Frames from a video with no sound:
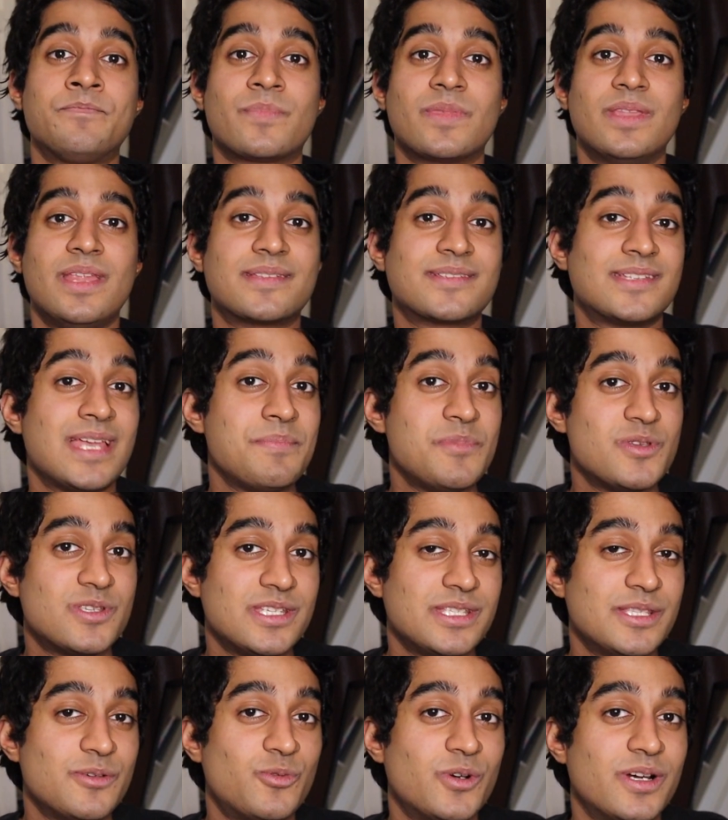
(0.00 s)
Next time you
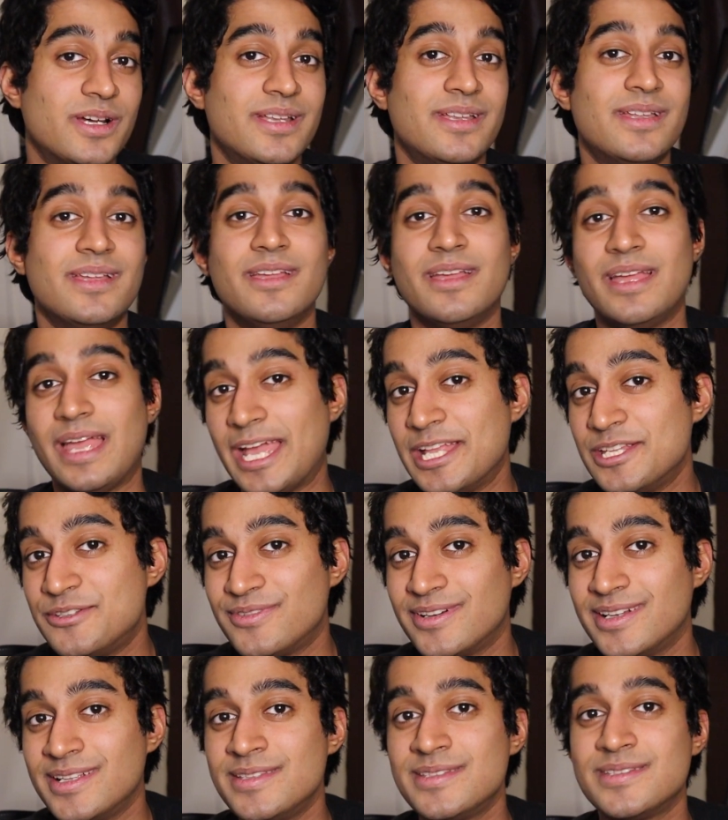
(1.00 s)
see the word hedge
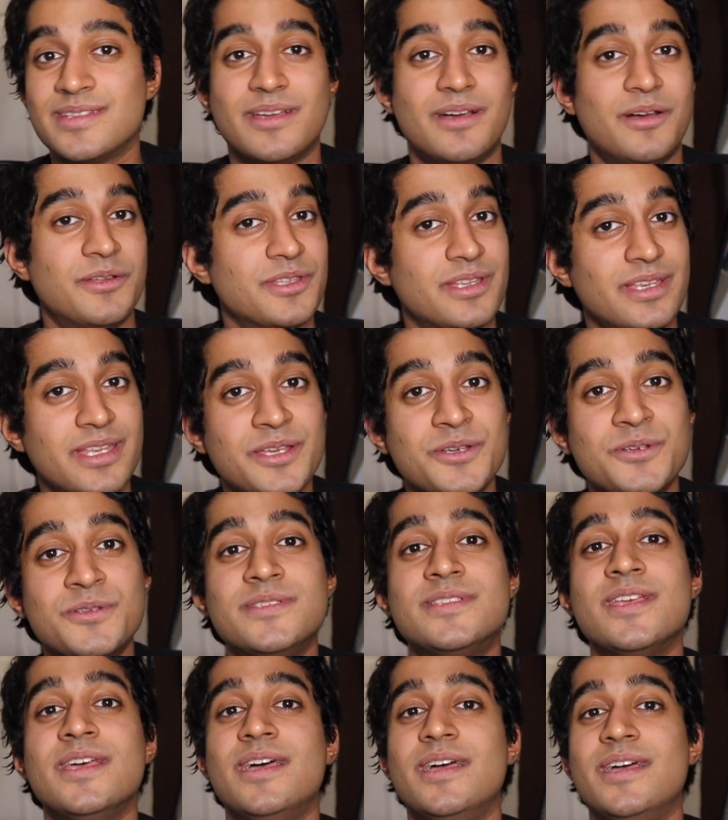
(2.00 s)
funds on the
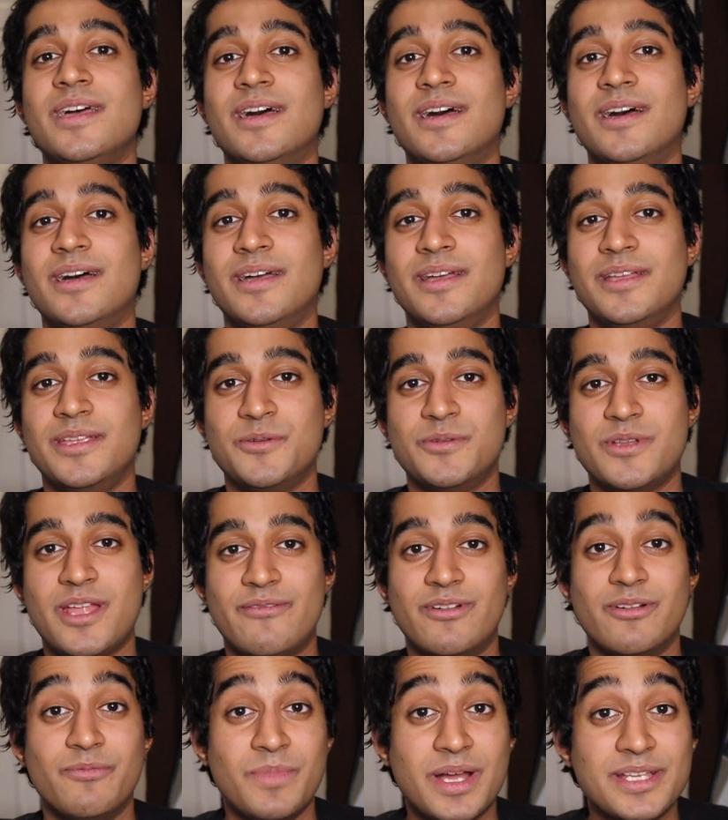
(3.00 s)
news, you would
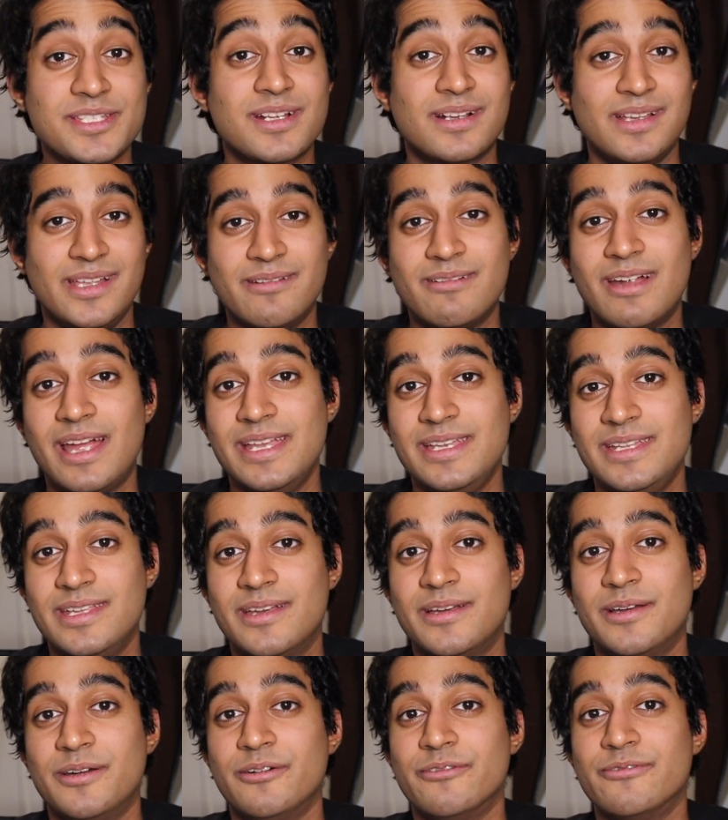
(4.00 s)
have a much clearer
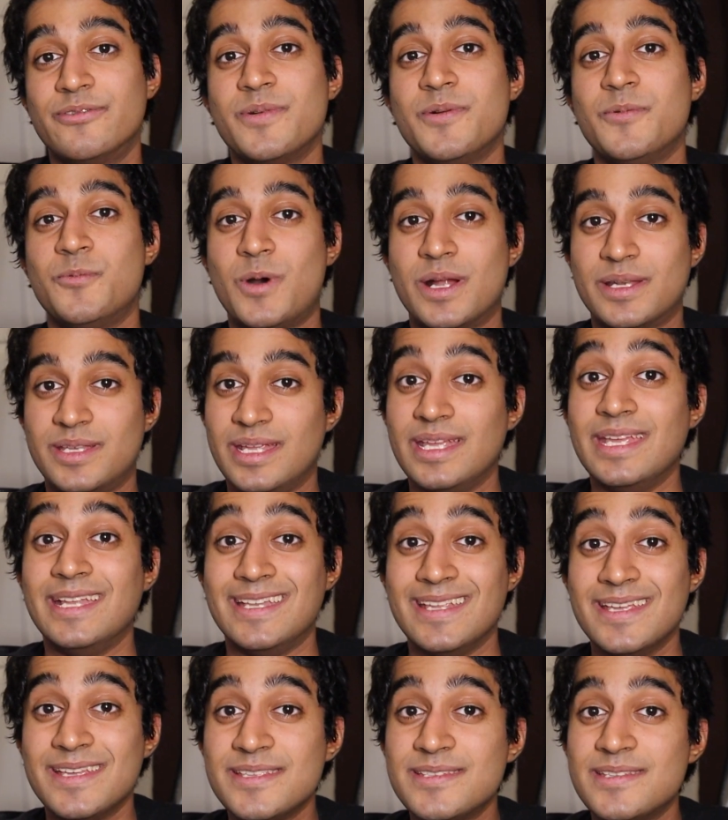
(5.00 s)
idea of what
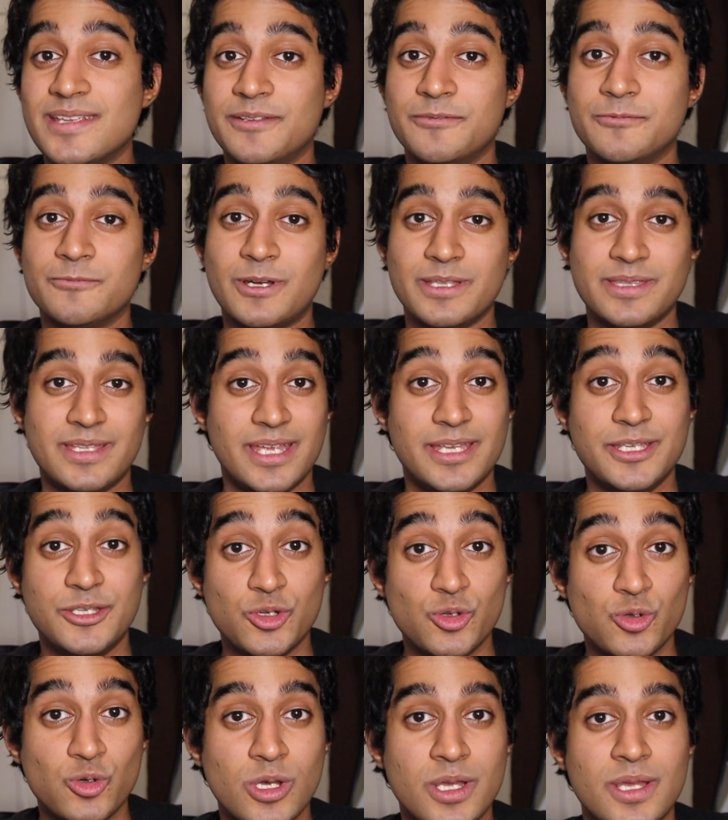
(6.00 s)
it is and what they
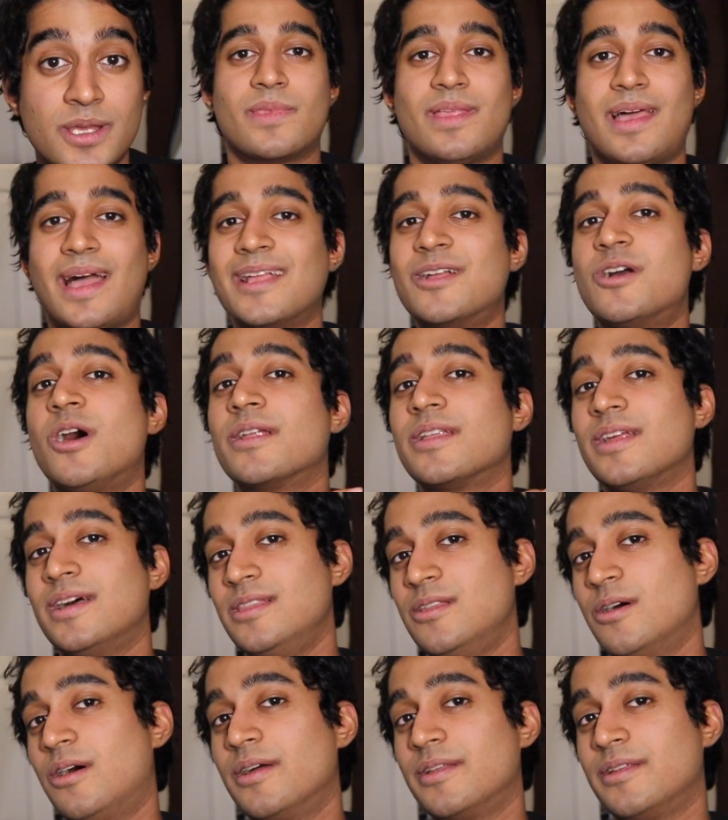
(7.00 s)
do. I got a
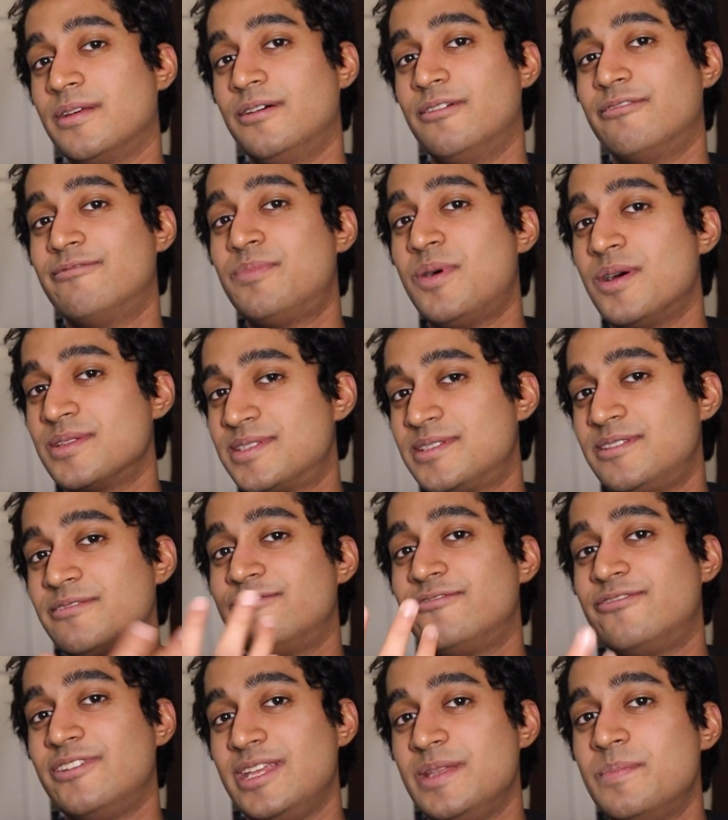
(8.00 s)
lot of
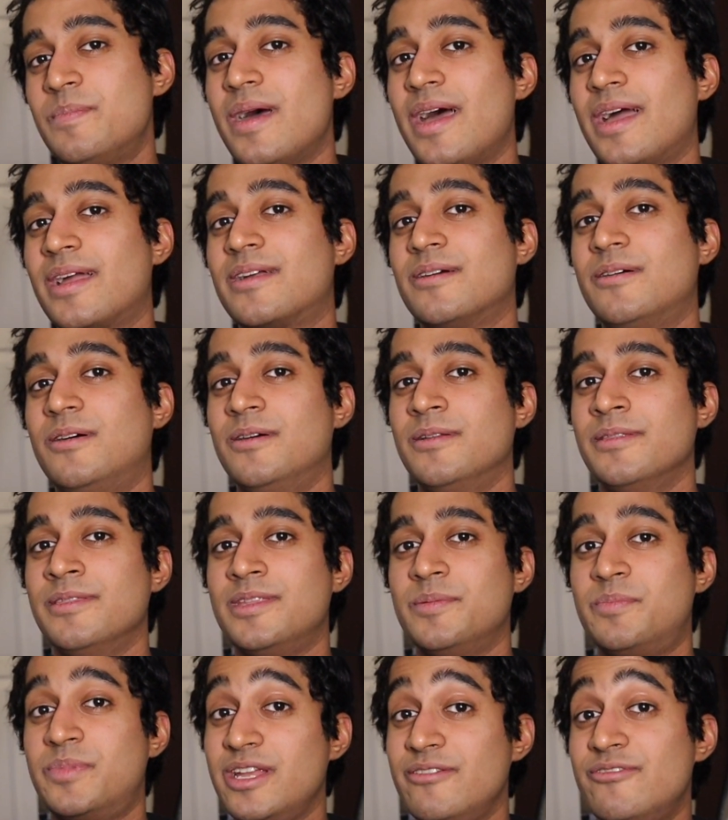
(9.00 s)
positive feedback on
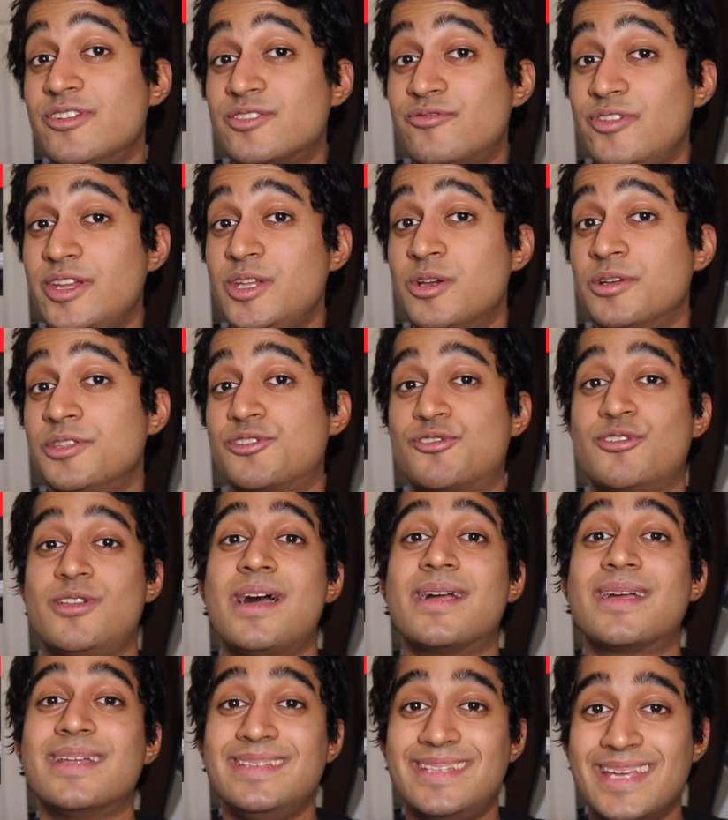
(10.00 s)
the previous video on the Sri
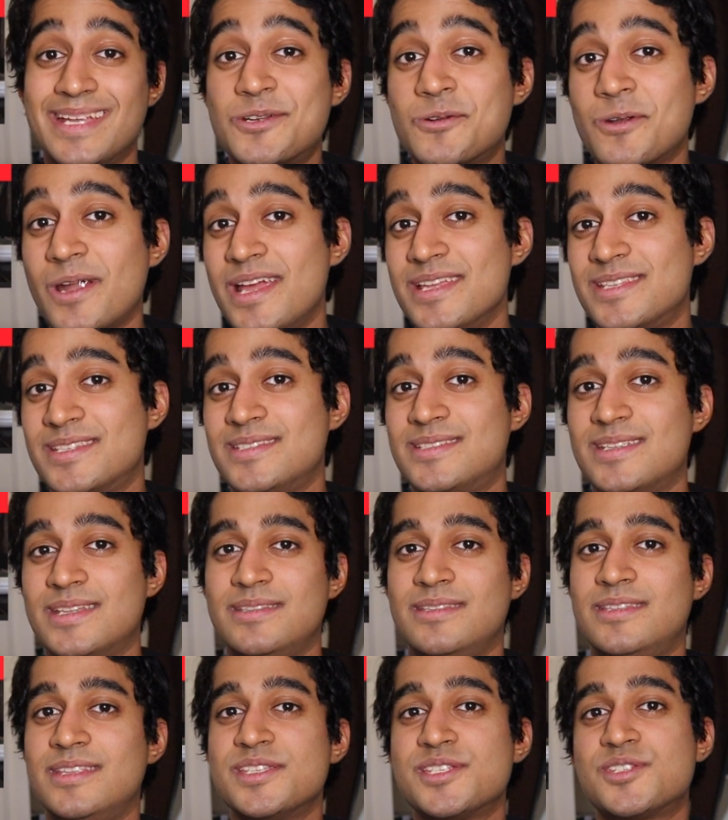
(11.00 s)
Lankan debt crisis,
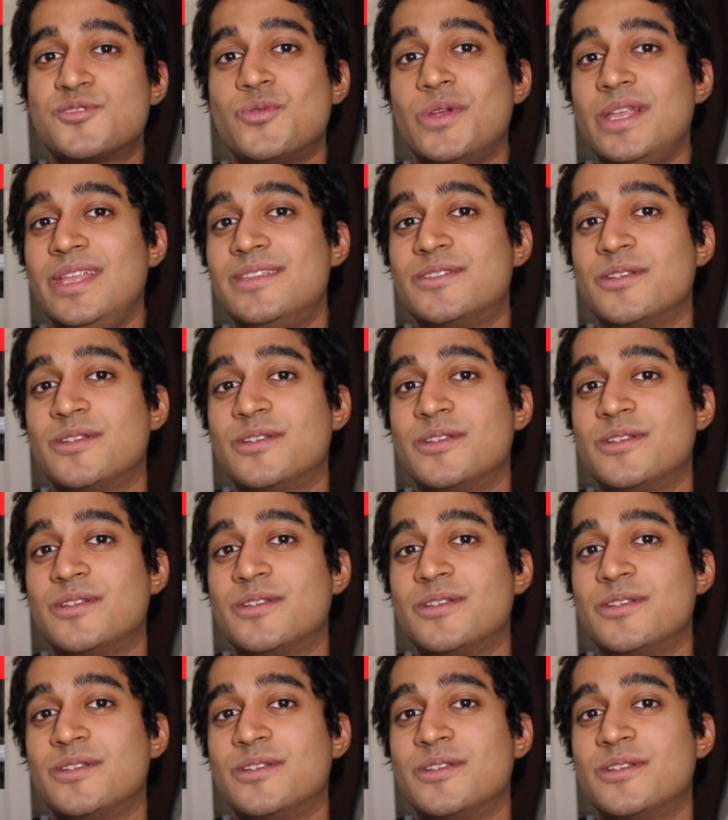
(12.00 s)
and this really